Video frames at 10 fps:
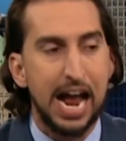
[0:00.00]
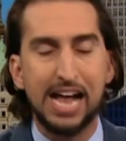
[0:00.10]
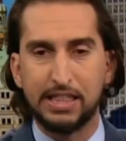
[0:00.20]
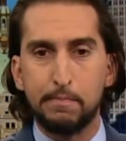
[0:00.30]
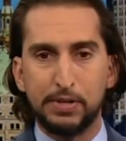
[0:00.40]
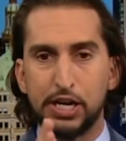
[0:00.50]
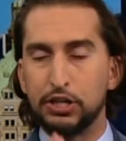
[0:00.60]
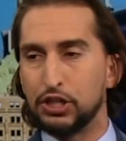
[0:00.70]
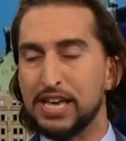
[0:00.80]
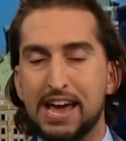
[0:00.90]
and then
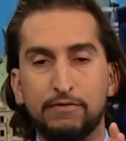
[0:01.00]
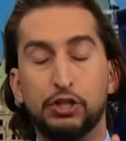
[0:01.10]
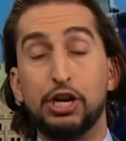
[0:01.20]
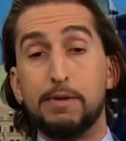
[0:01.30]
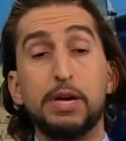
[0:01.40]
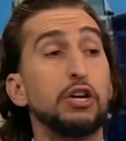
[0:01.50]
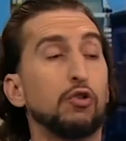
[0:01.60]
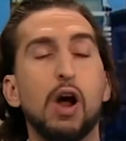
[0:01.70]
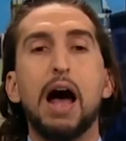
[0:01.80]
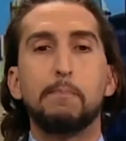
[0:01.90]
potentially have Jimmy
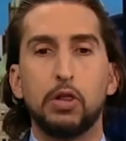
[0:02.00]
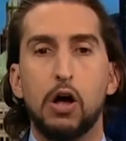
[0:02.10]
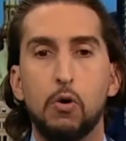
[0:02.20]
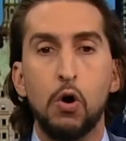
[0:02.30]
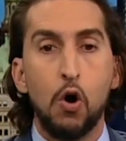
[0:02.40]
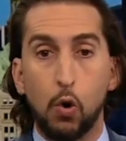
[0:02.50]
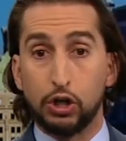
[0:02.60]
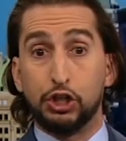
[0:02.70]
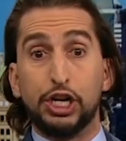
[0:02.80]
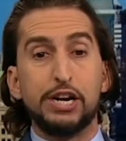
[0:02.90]
Garoppolo
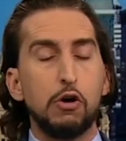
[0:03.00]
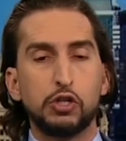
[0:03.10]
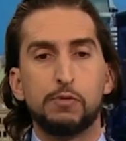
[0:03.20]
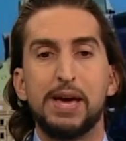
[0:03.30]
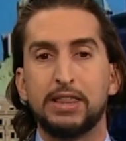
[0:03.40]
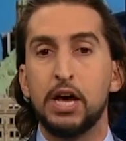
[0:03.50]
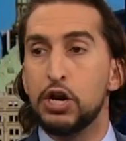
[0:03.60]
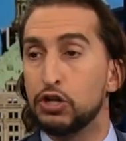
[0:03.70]
or Geno Smith